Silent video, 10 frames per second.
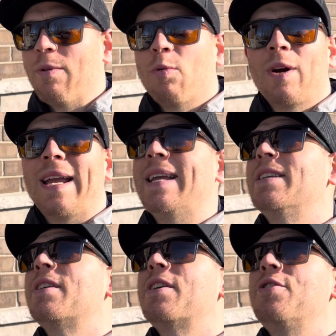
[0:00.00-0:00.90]
We're
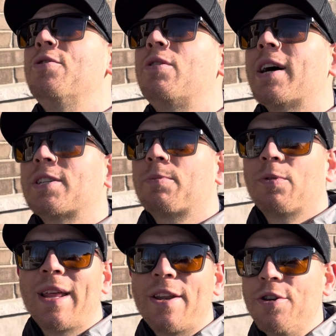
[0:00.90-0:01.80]
into the new customer,
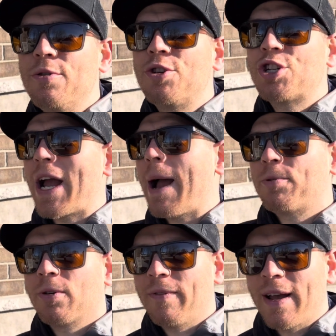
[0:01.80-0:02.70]
in that new
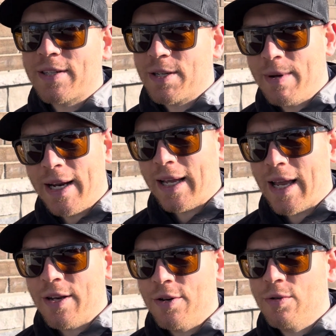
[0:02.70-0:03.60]
chapter of estimating
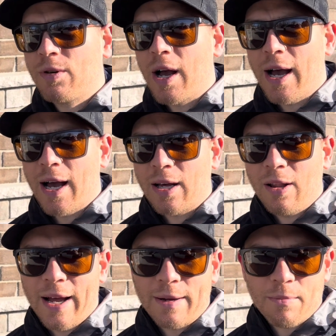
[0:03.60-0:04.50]
and new
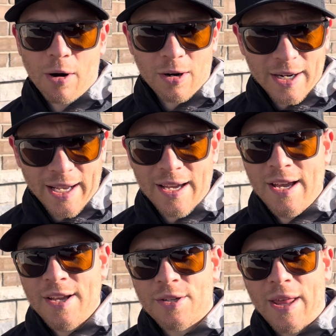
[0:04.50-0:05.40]
client marketing.
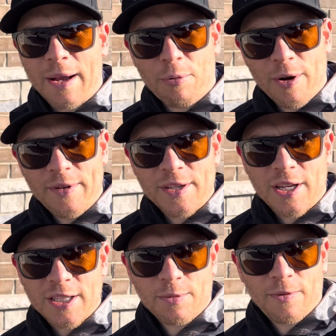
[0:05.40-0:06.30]
So that previous
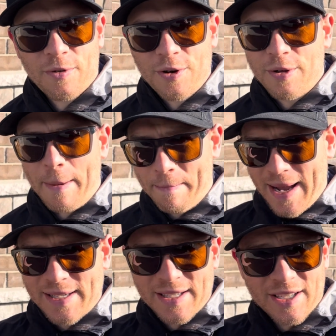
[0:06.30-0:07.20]
customer for you, that
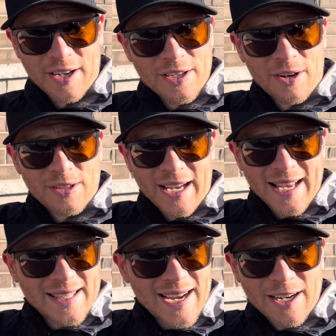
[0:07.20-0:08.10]
base, it's going to start to
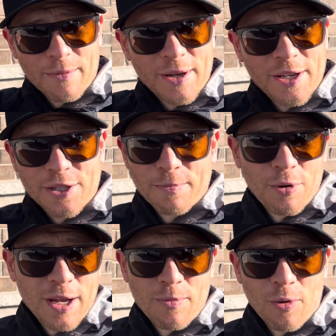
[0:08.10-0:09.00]
get tighter because you're
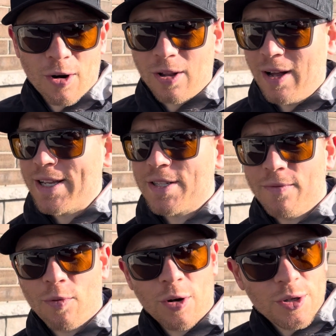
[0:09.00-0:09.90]
booking more clients,
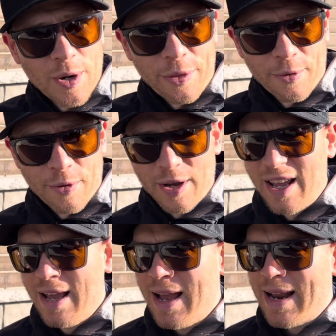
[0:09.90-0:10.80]
you've worked your way through it,
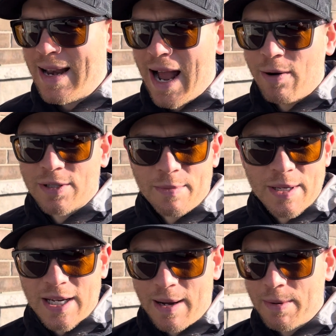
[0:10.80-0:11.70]
and now it's going to be
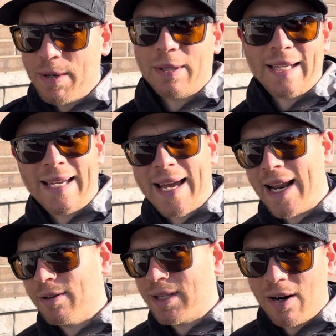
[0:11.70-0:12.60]
time to be able to get
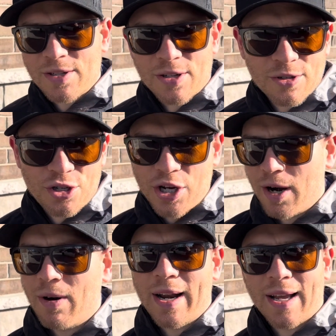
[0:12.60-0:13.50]
out there and start
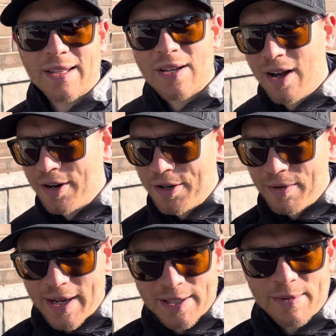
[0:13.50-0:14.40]
generating a ton of new
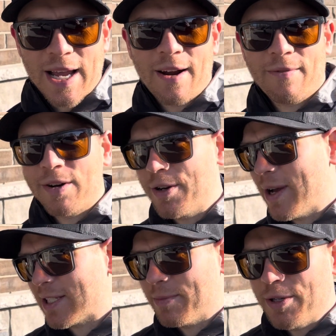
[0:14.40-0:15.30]
estimates. Every new
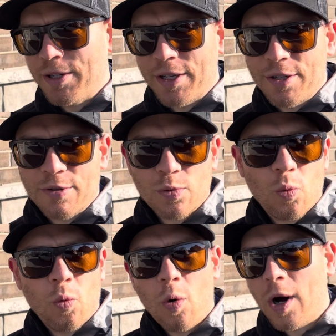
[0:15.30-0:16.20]
estimate you can do is
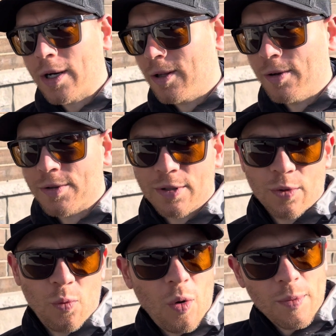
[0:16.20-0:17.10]
one closer
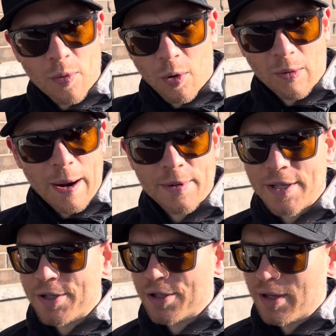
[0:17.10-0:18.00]
and one more
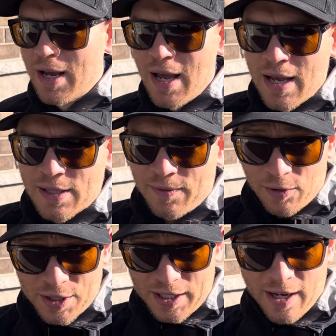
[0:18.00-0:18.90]
repetition. It's for
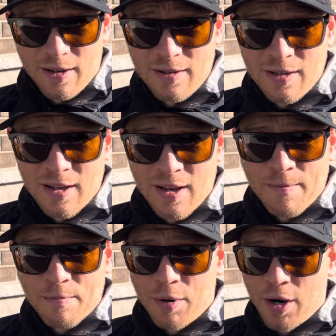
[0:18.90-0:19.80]
skill,
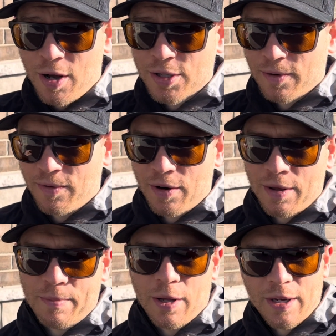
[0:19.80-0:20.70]
but also for the
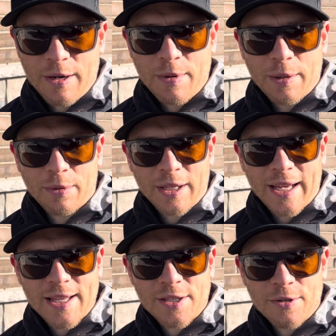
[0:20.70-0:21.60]
ability to be able to
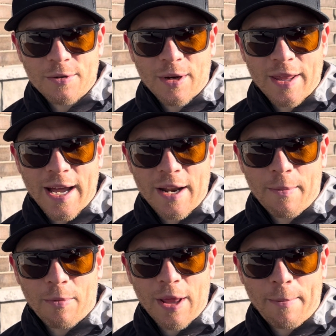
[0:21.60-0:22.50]
get to that
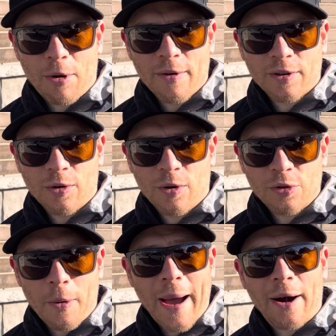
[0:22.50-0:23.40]
number, that profit goal,
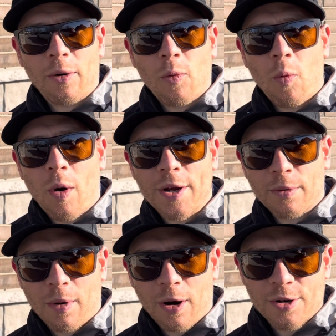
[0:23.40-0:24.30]
no matter what
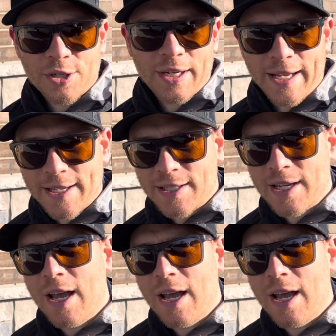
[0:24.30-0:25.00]
your margin is.